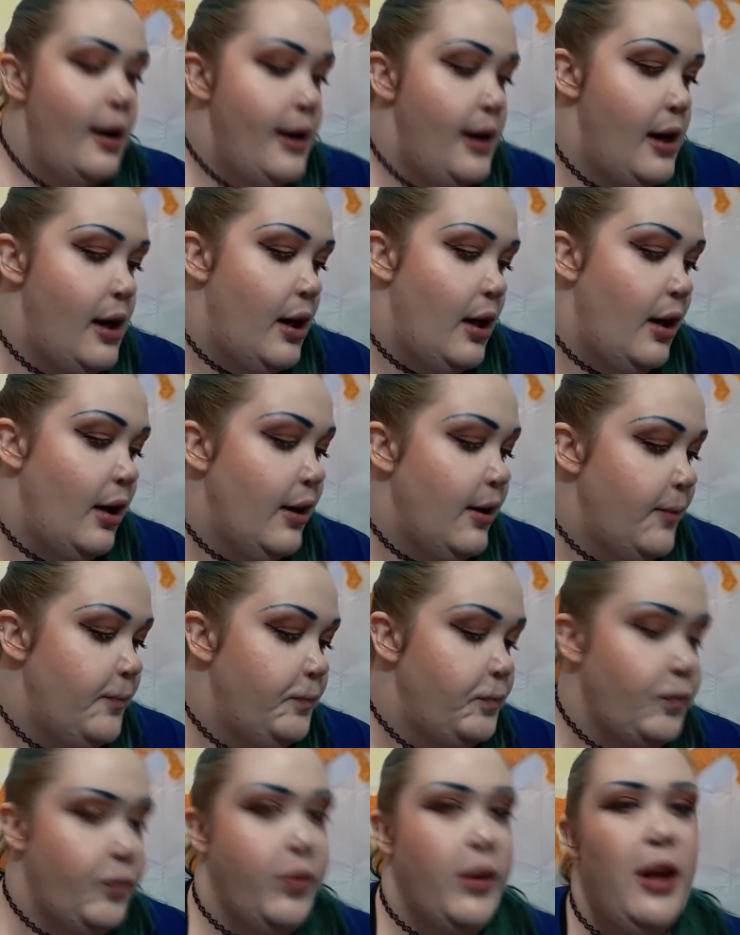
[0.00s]
Um,
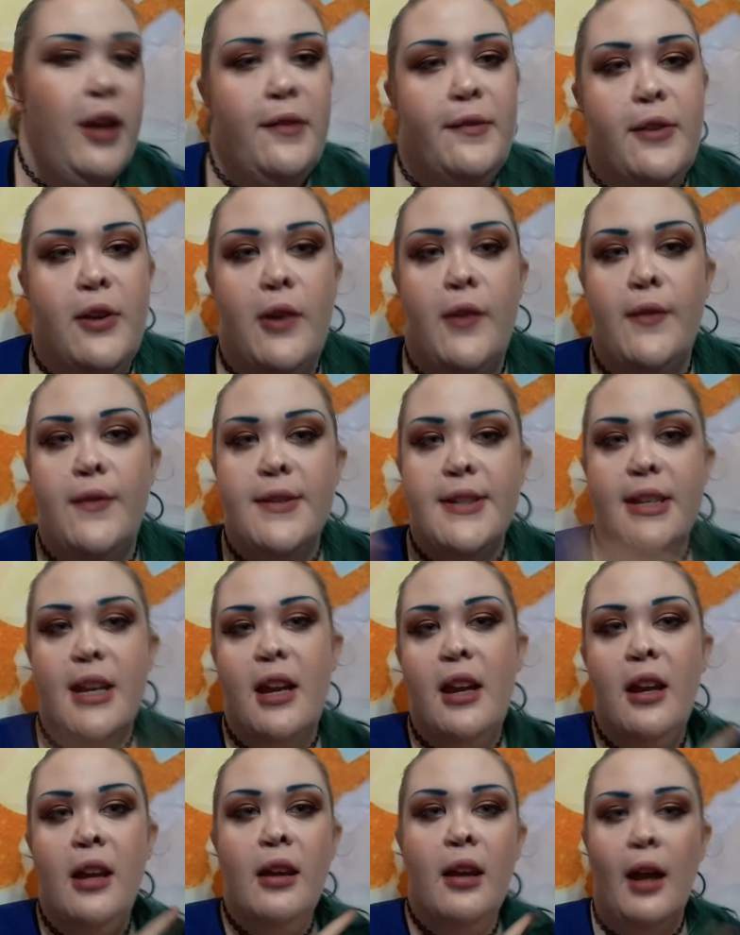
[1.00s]
if you've
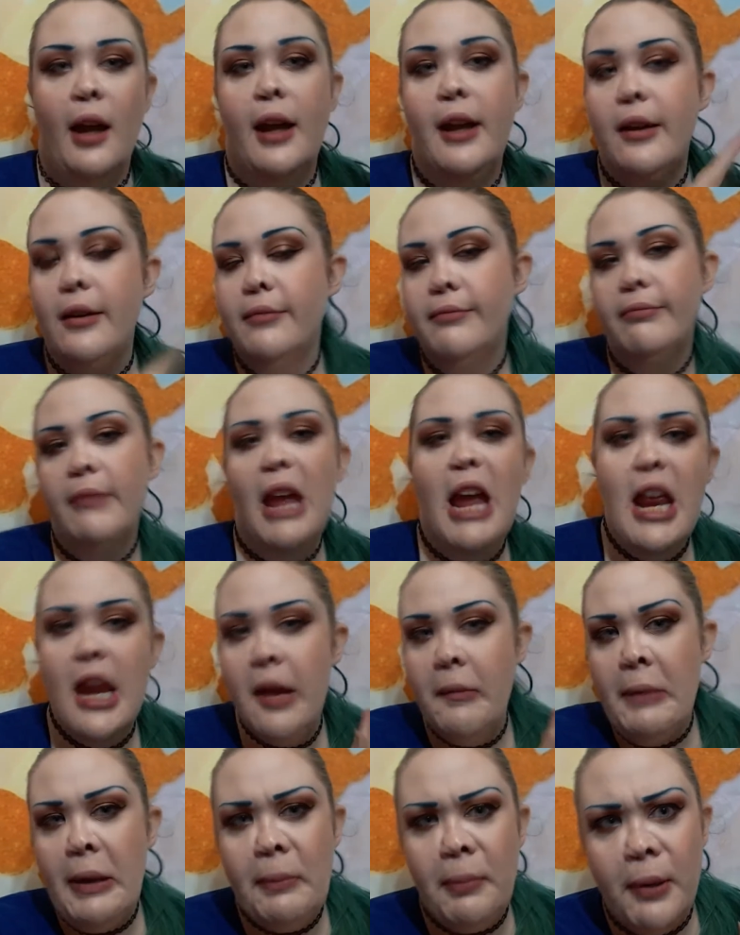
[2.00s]
seen like any of
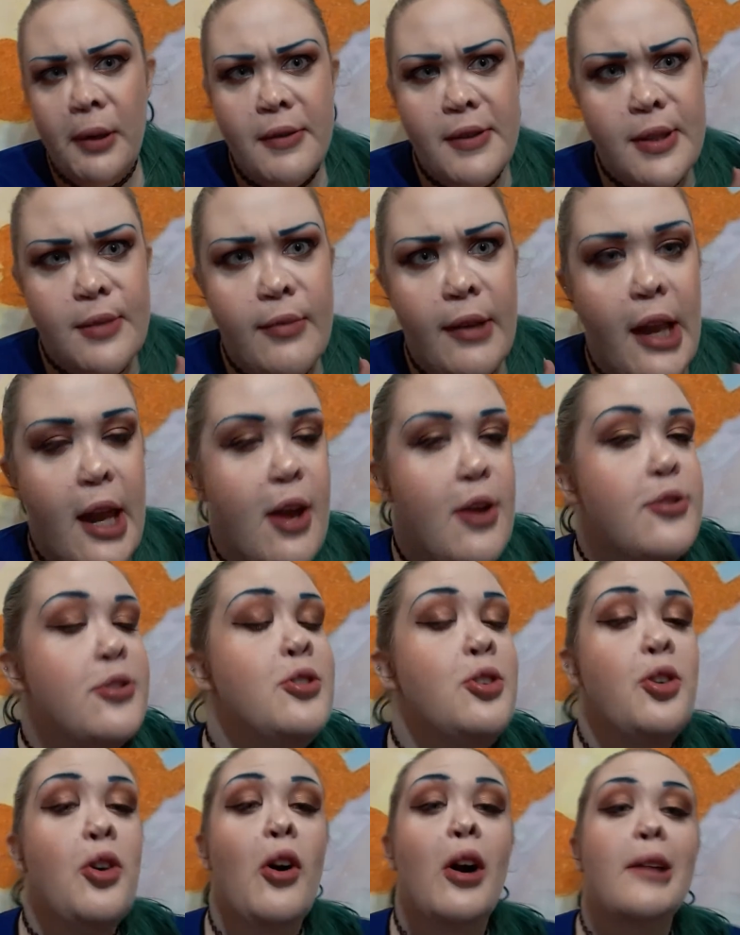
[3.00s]
my previous videos,
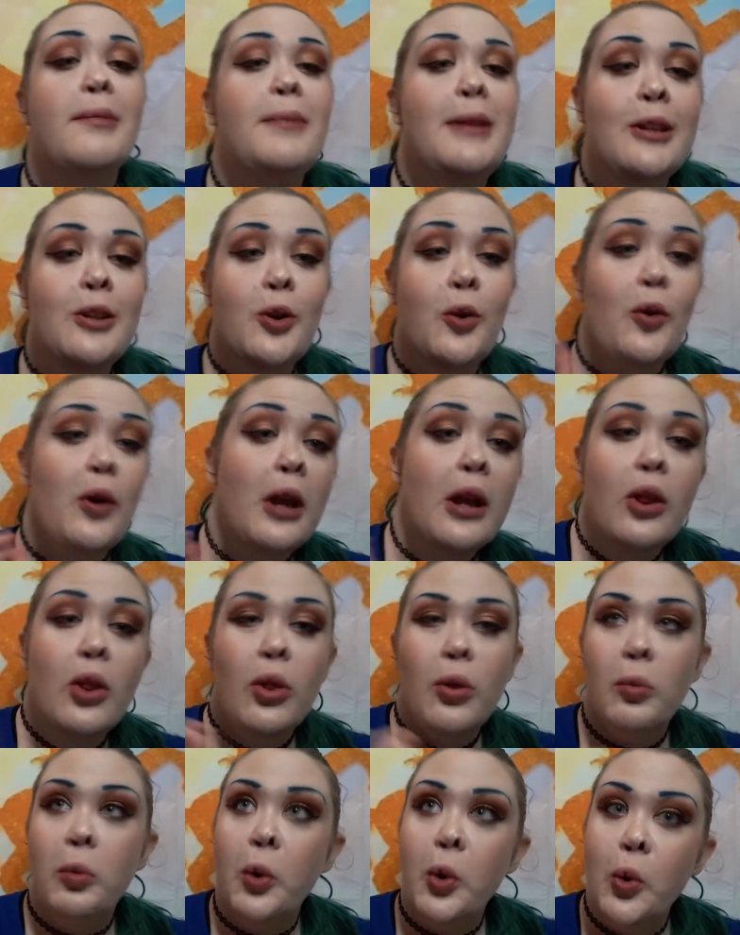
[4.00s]
you know I've been going
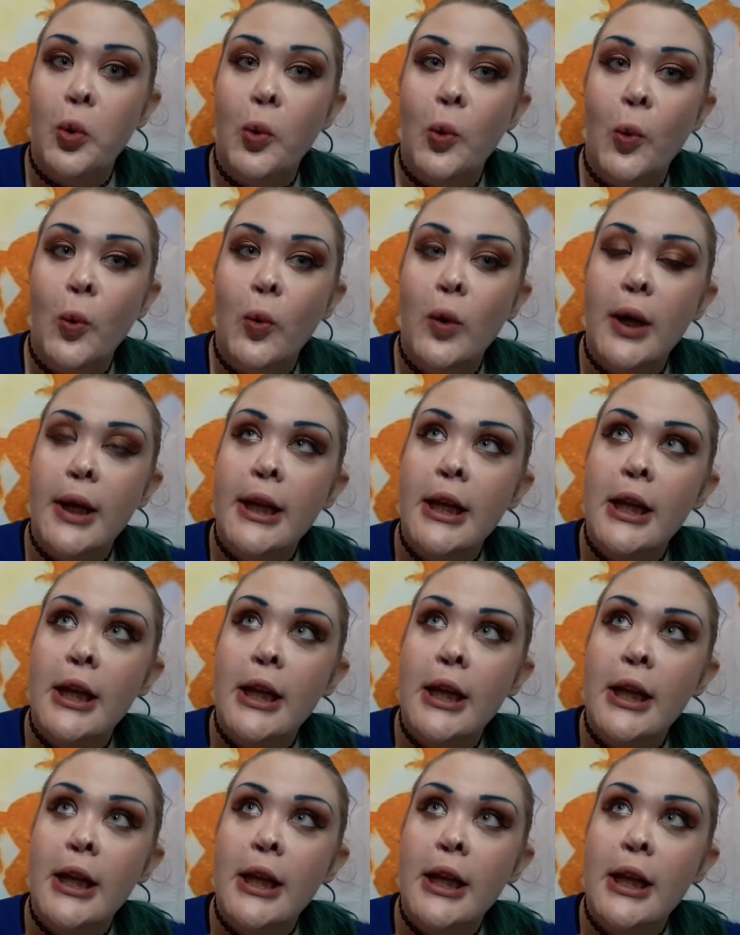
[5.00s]
through